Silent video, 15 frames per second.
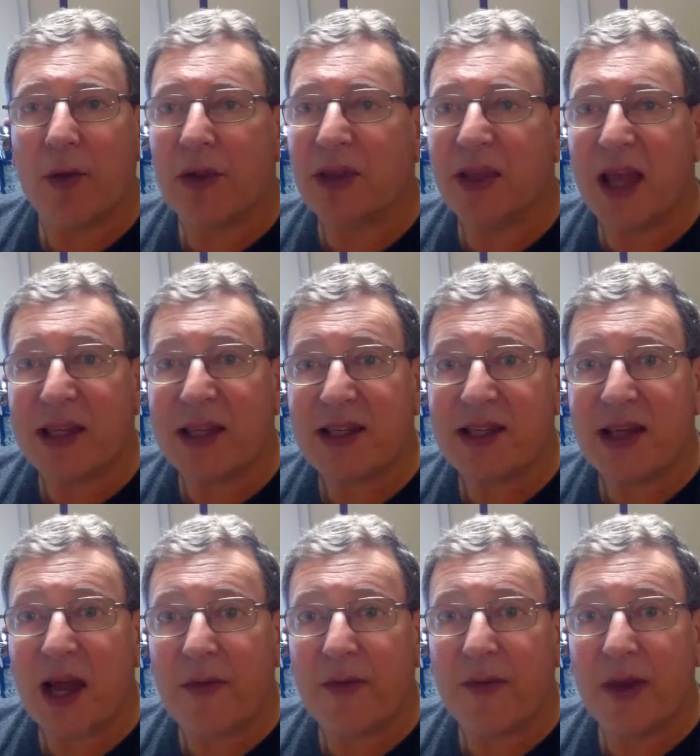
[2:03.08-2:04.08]
with less
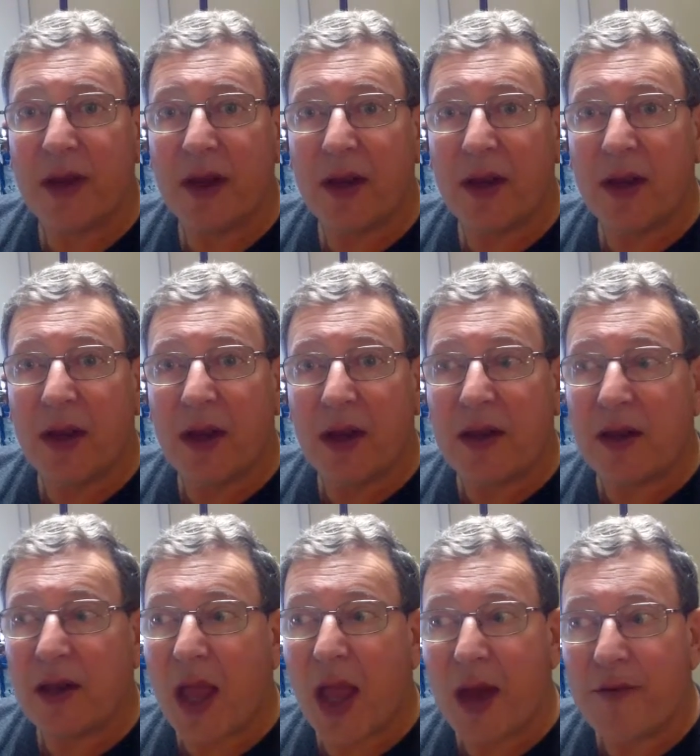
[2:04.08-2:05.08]
stuff.
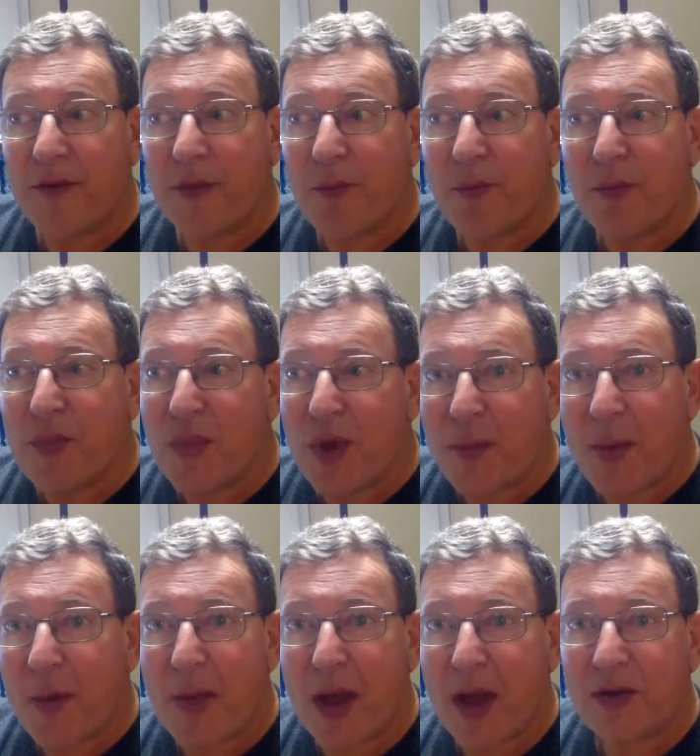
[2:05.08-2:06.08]
You have a
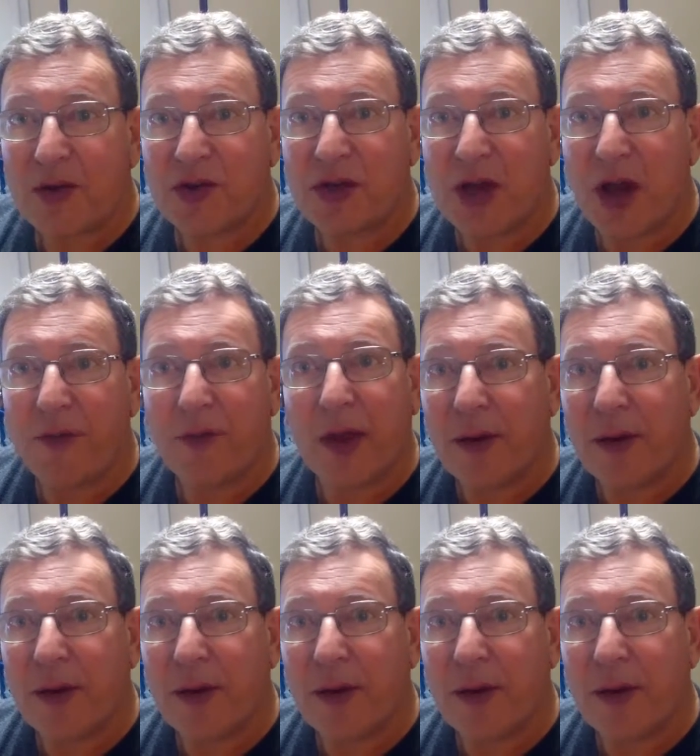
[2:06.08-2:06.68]
minimum amount of stuff.